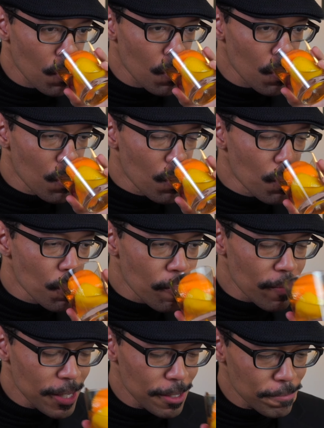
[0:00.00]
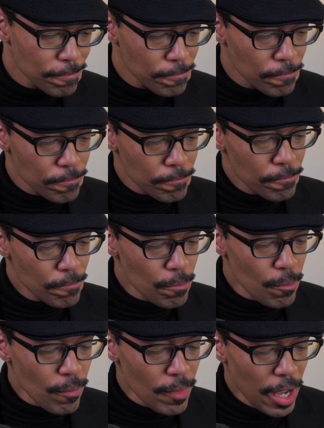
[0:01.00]
a
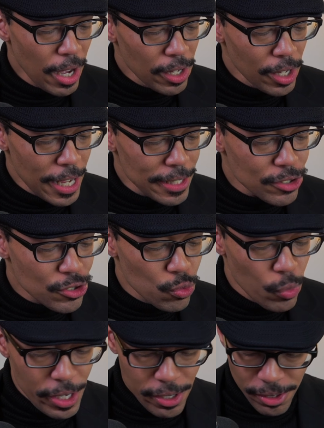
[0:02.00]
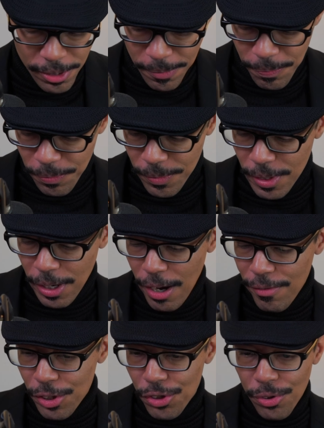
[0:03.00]
lot sweeter
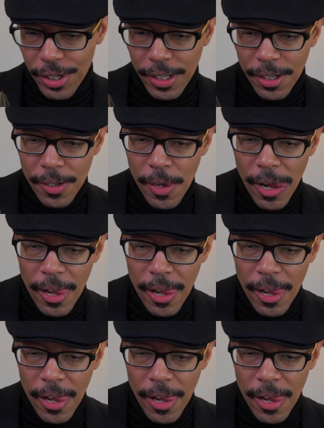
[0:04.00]
of a drink.